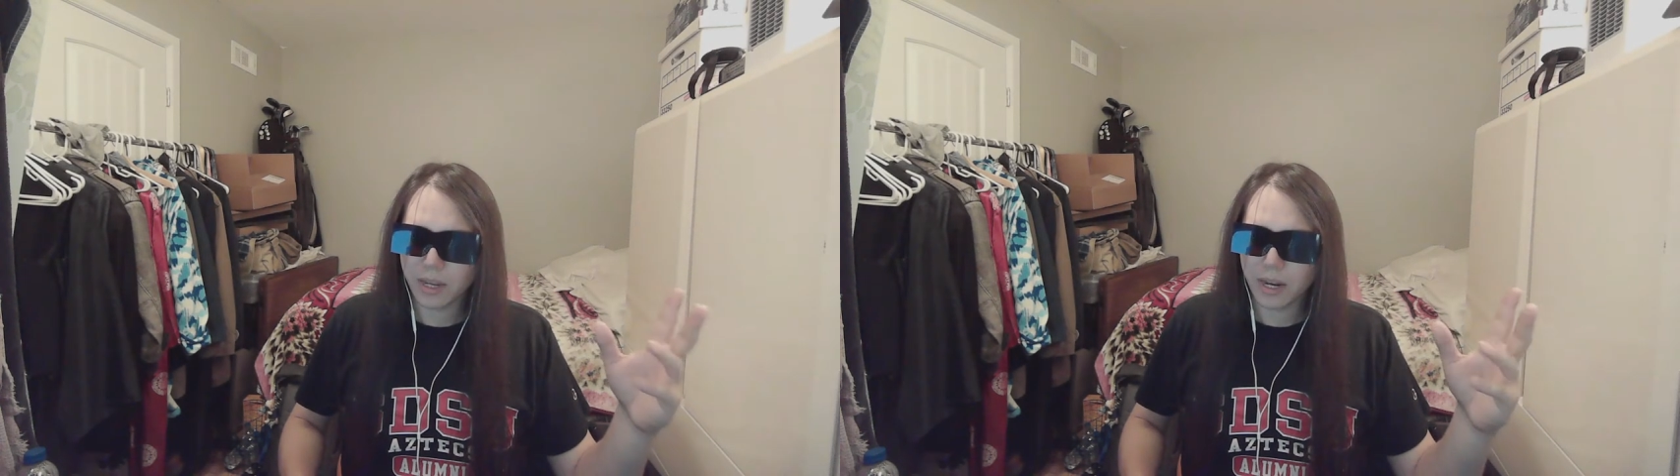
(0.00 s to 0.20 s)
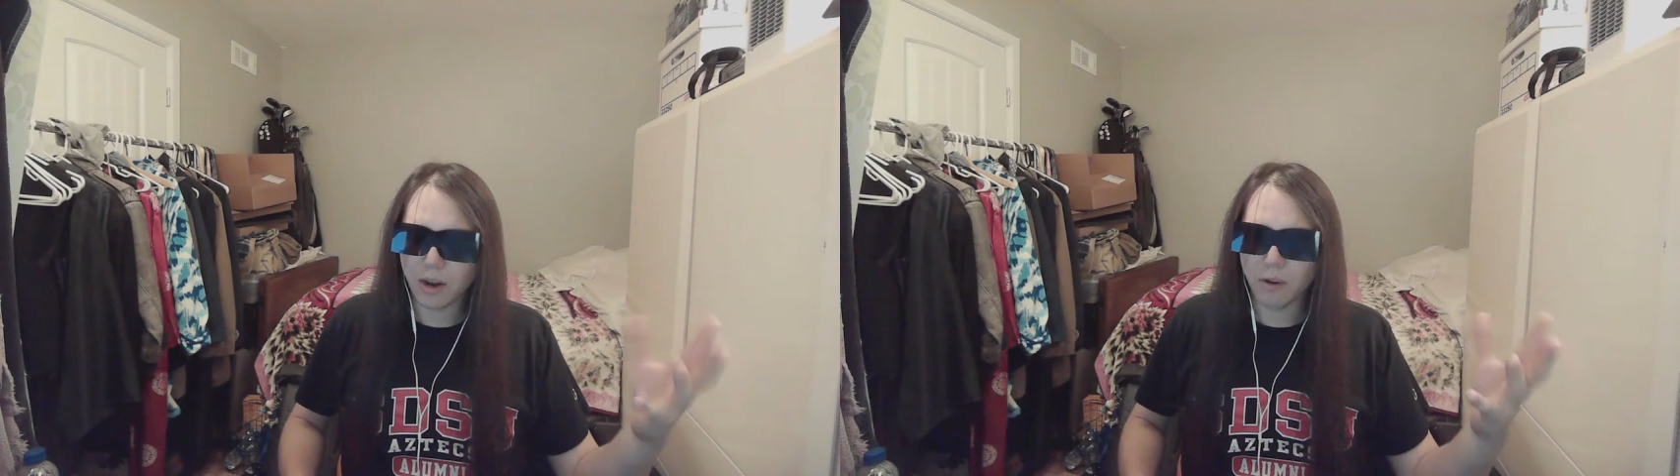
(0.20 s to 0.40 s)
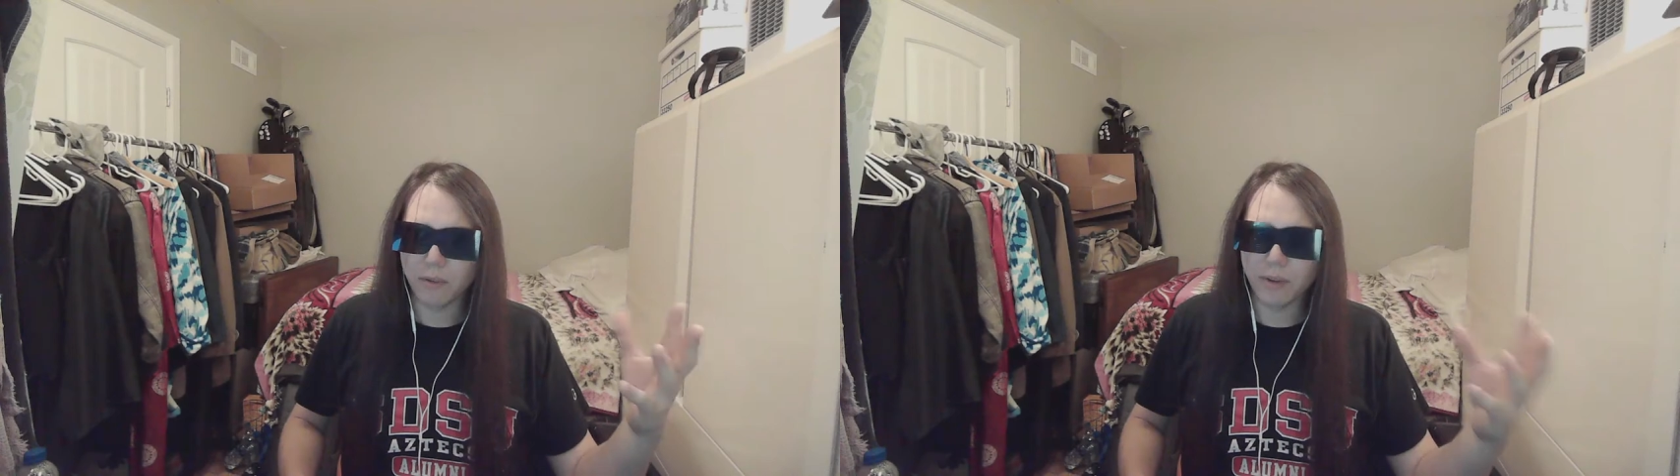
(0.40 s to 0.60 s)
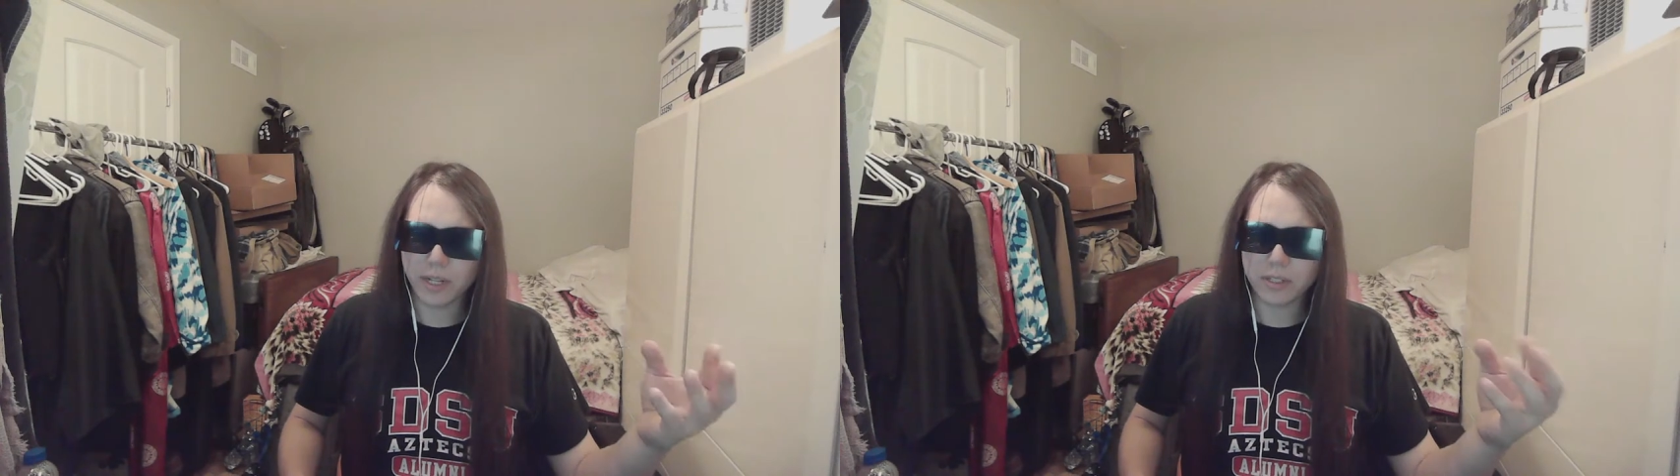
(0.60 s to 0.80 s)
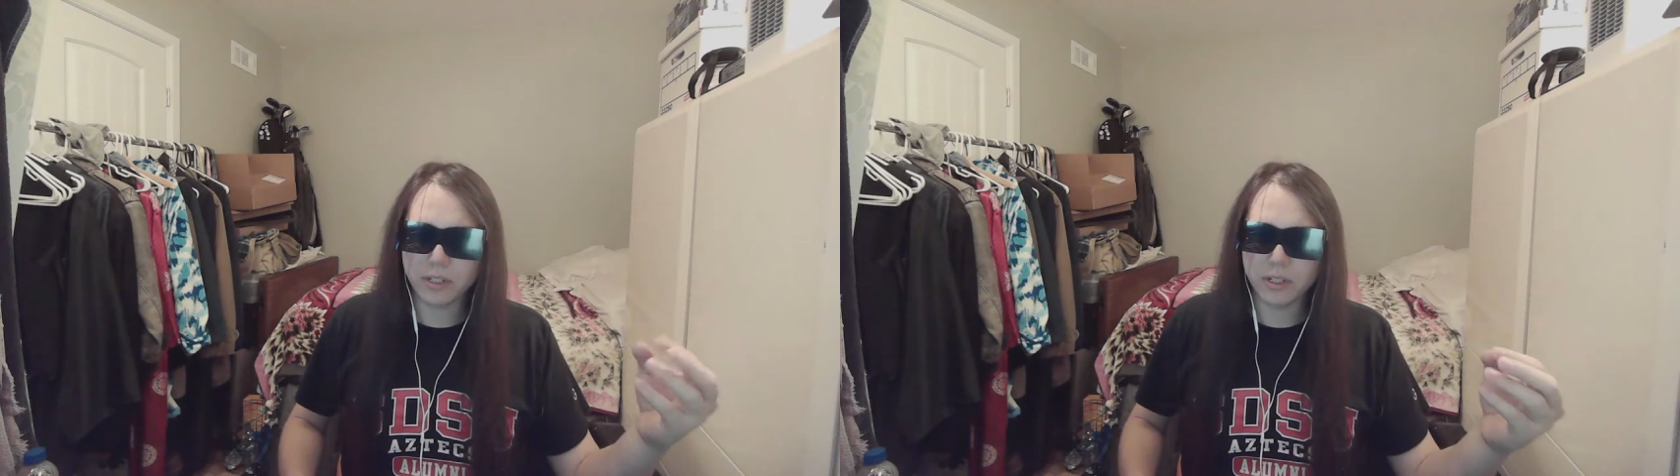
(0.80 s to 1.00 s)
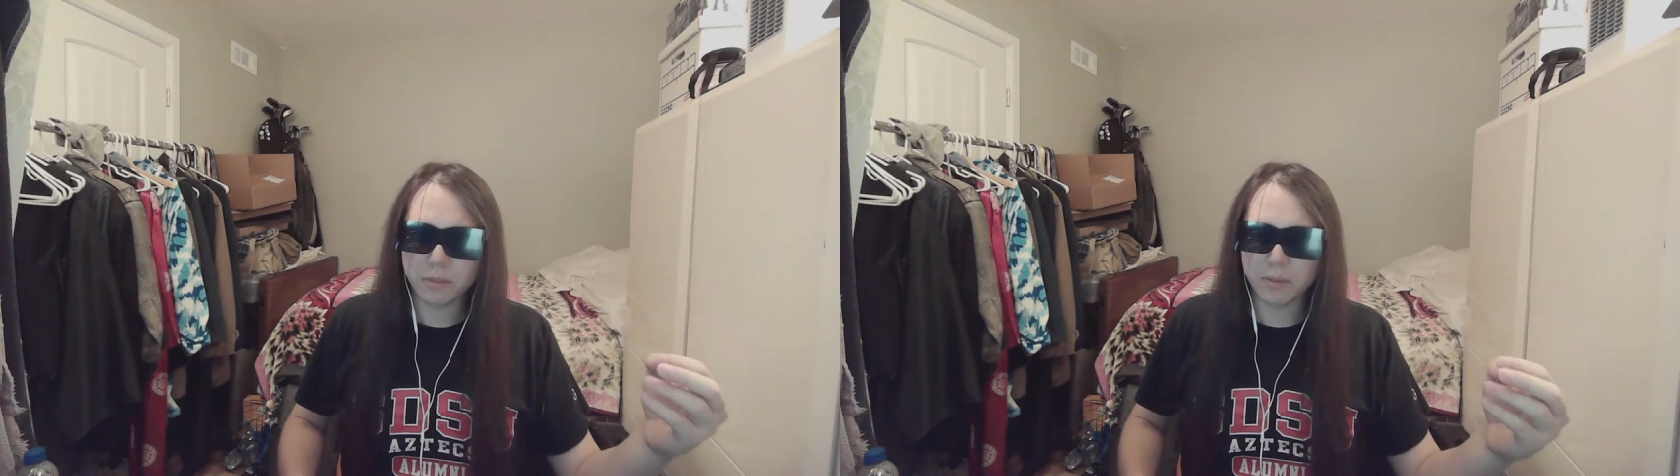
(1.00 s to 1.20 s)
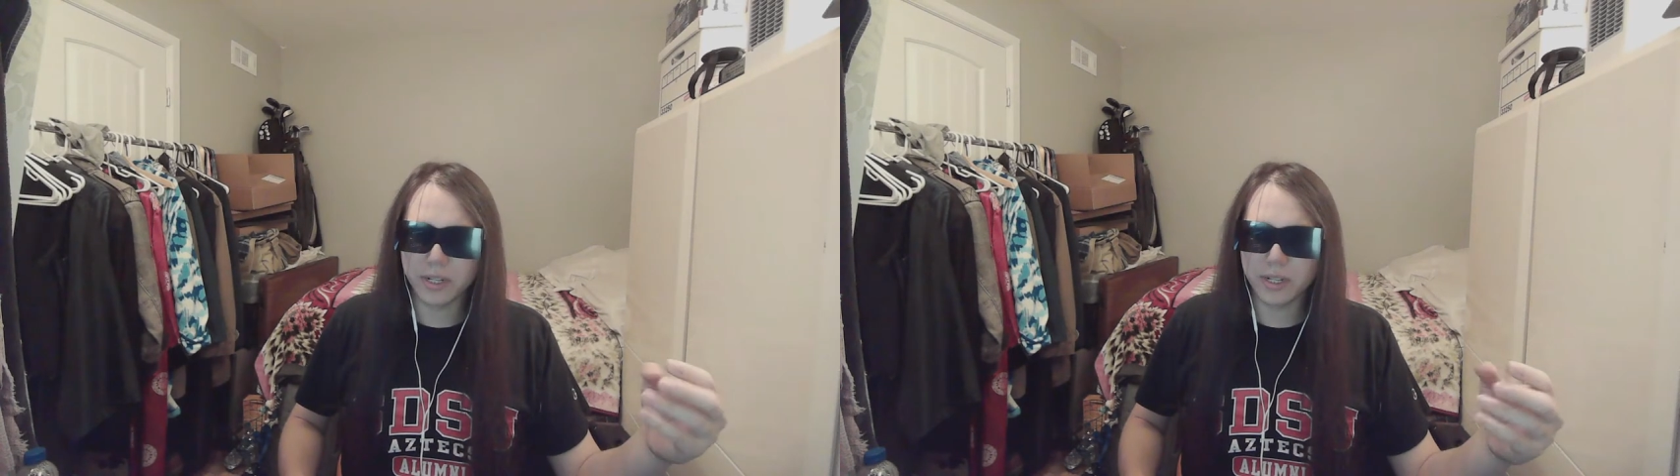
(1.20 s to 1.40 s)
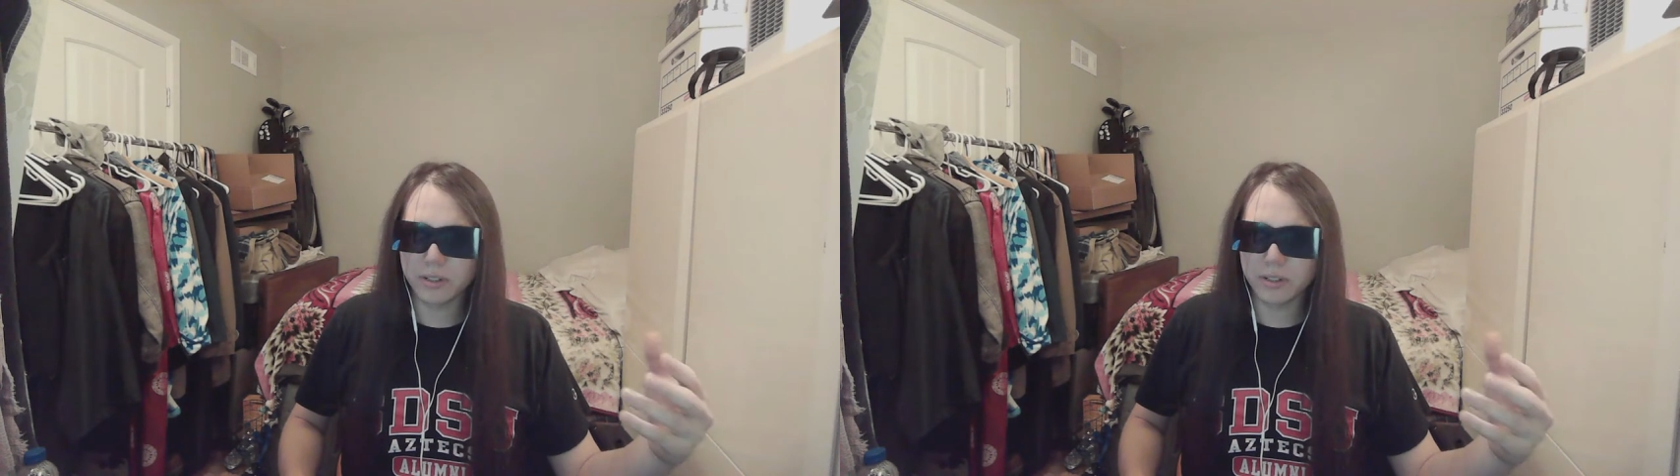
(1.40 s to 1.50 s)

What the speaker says: how advanced it is, but